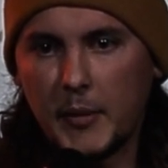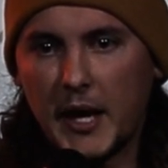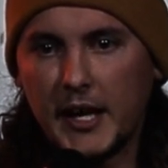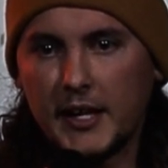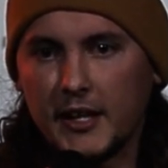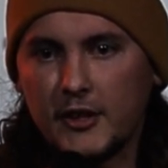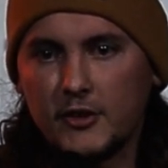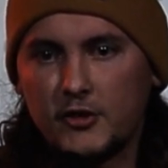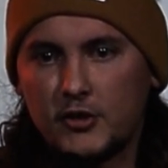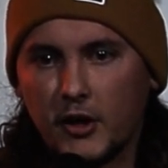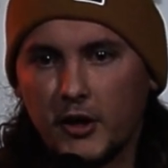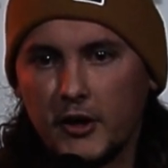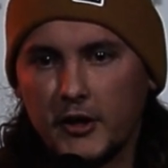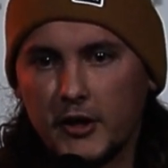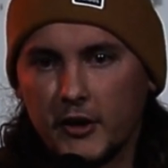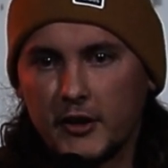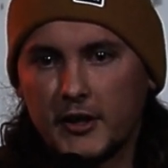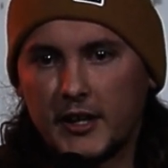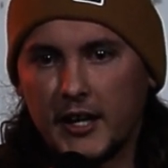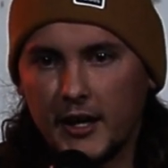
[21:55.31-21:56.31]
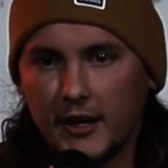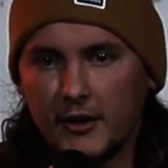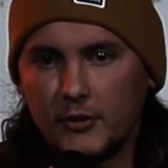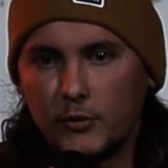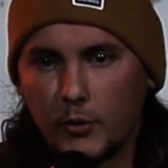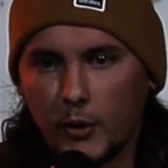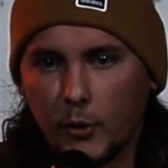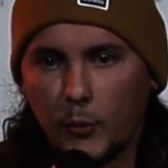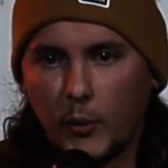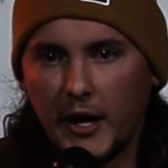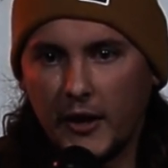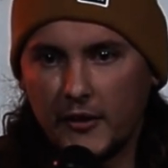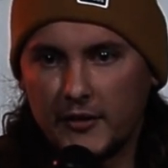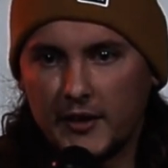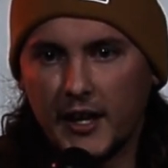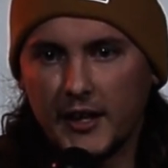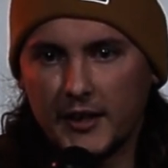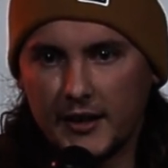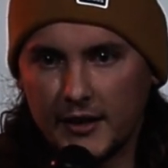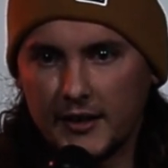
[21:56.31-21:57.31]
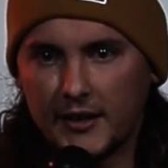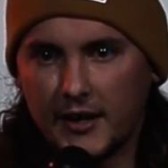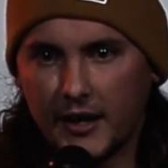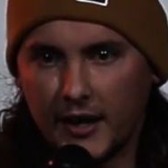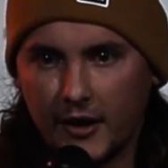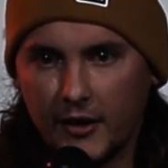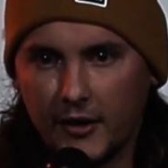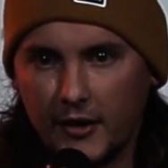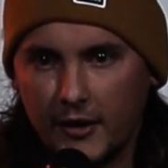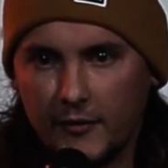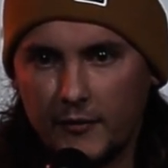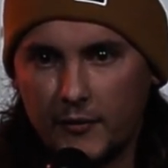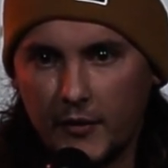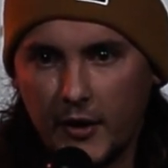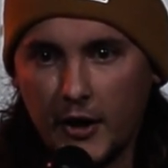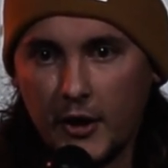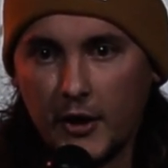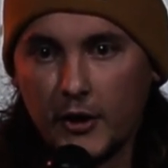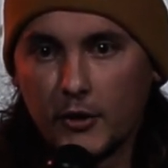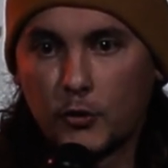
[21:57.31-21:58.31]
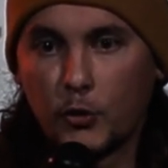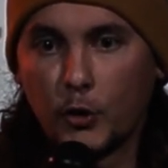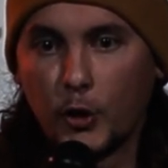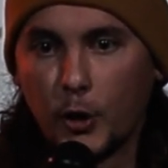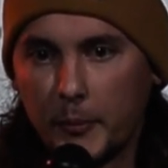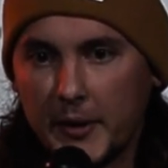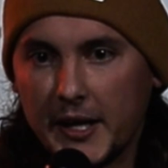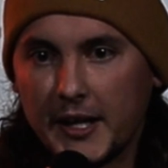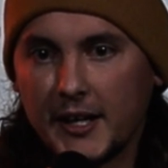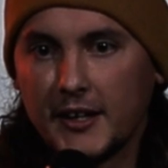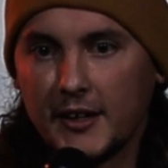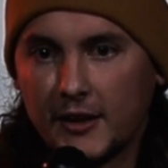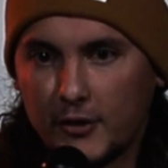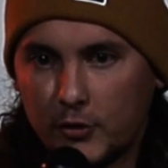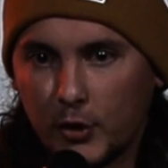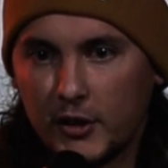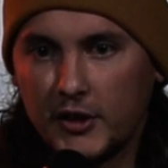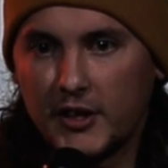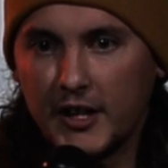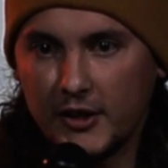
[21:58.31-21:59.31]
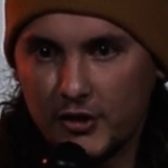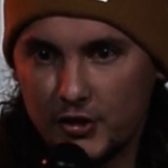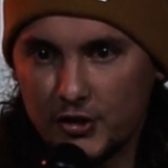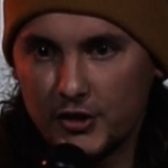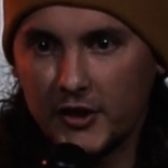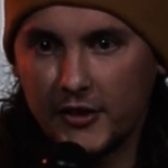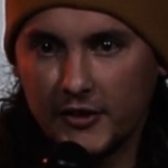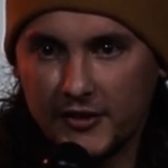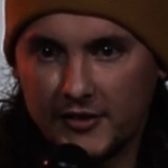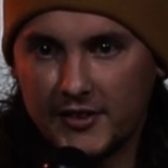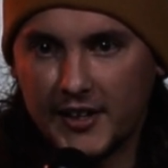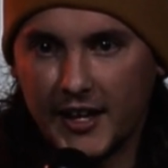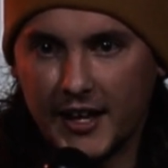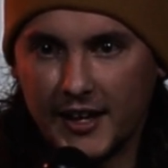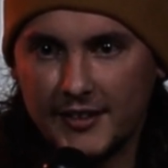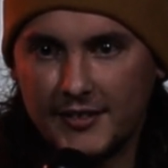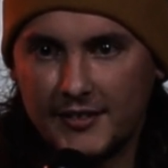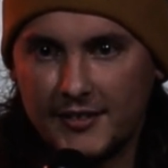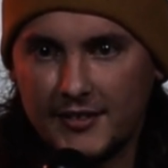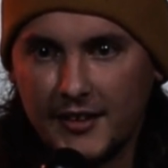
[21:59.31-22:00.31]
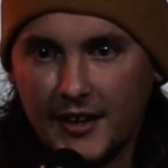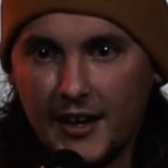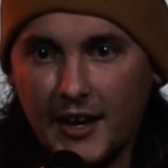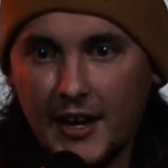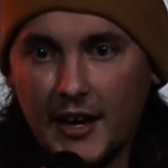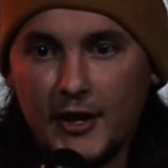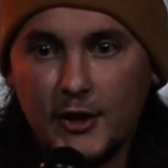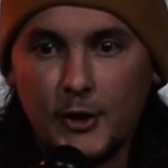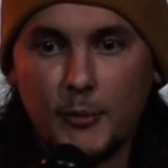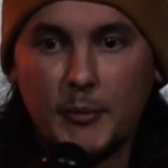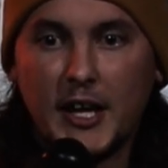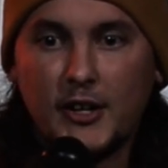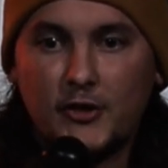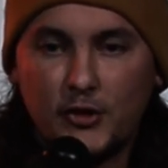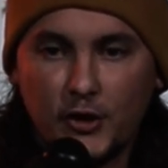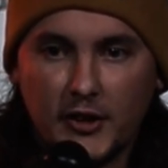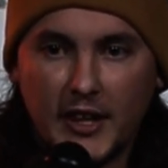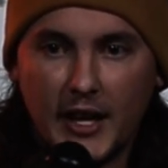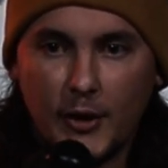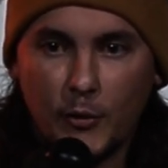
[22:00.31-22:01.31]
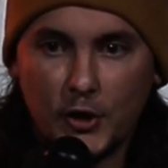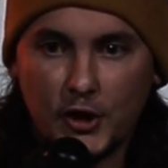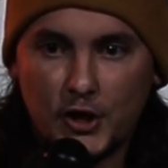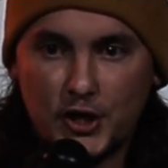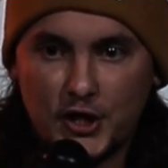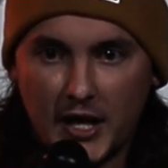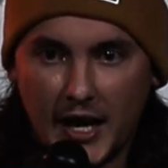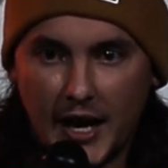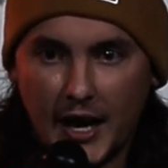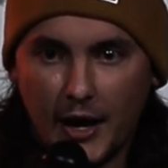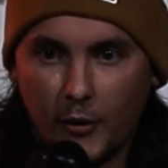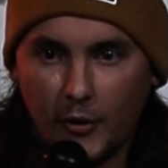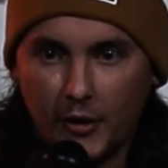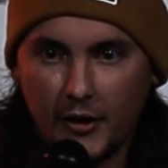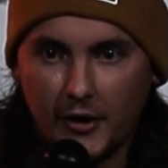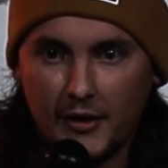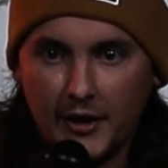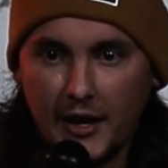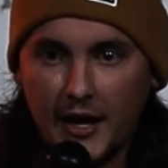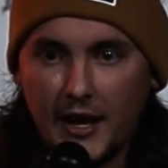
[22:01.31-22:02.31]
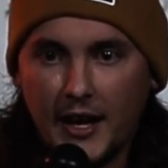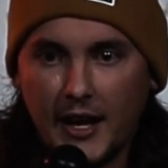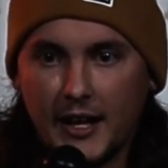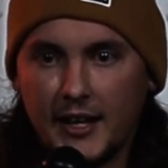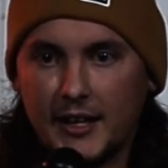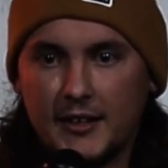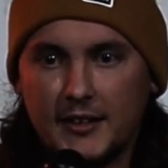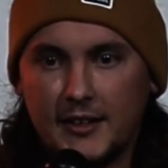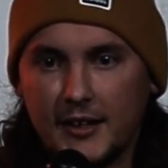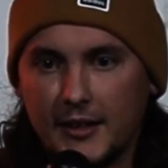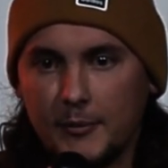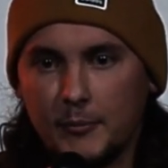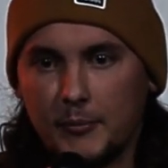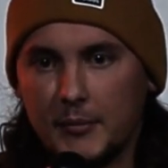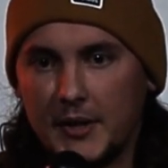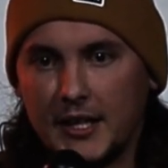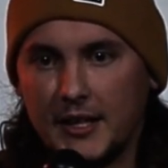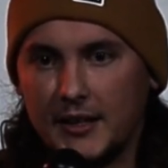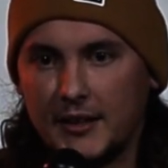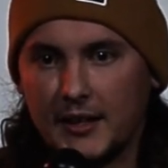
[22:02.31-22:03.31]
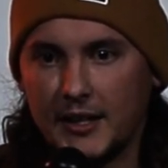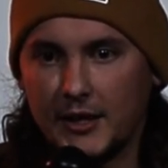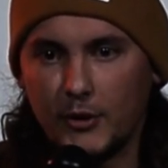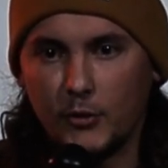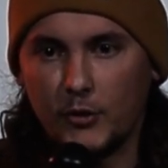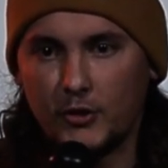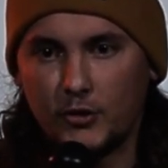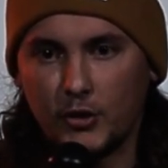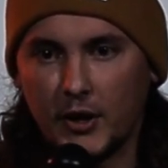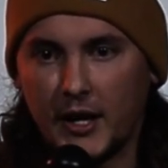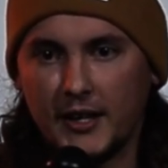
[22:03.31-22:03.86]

Making sure your kids were well taken care of? Grooming in a traditional sense? You made sure they were showered, and it didn't mean that you were